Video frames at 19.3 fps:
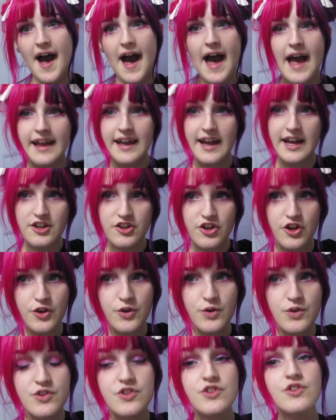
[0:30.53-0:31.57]
I get
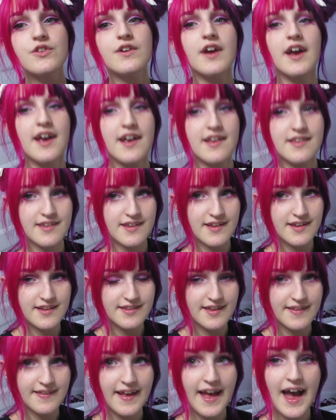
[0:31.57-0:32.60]
2 suitcases,
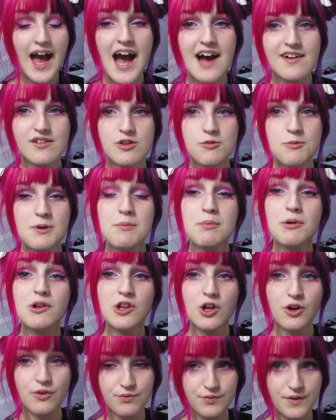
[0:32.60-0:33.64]
and they have to be
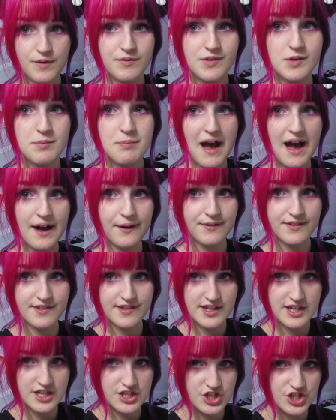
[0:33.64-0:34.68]
below 50 pounds
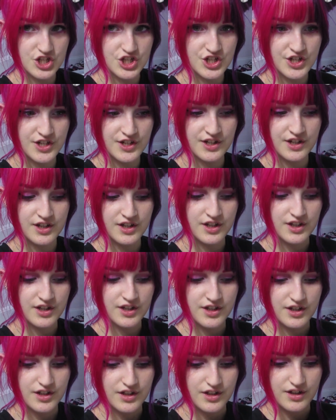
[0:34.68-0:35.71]
each.
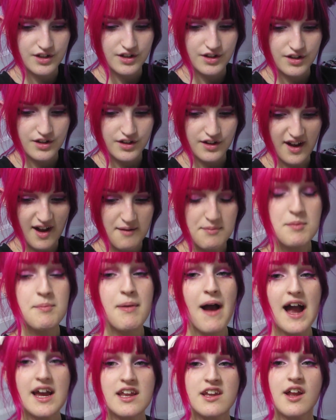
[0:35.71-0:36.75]
I've been
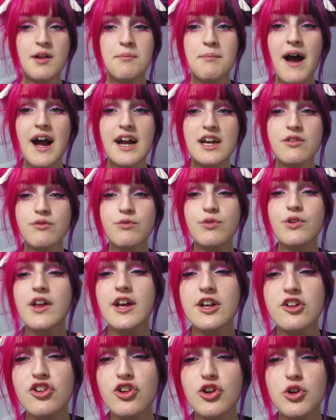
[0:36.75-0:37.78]
packing and unpacking for
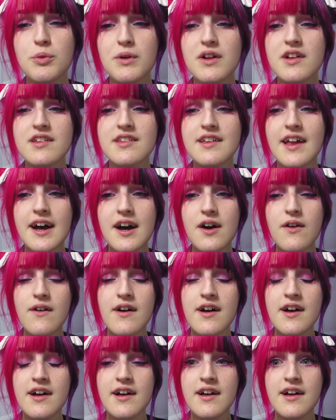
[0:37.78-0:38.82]
like 2 weeks now.
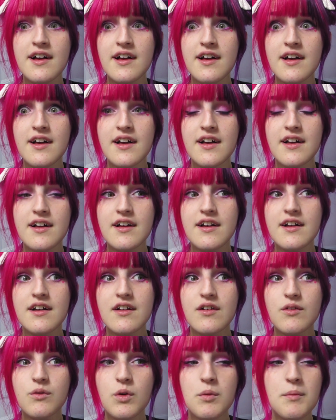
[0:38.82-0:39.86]

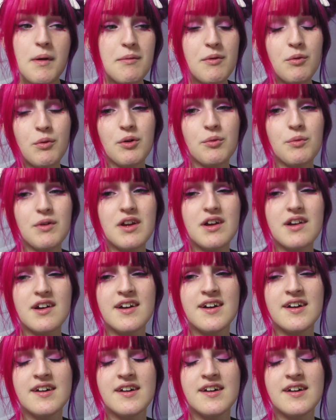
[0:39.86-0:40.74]
Well, maybe 1 week.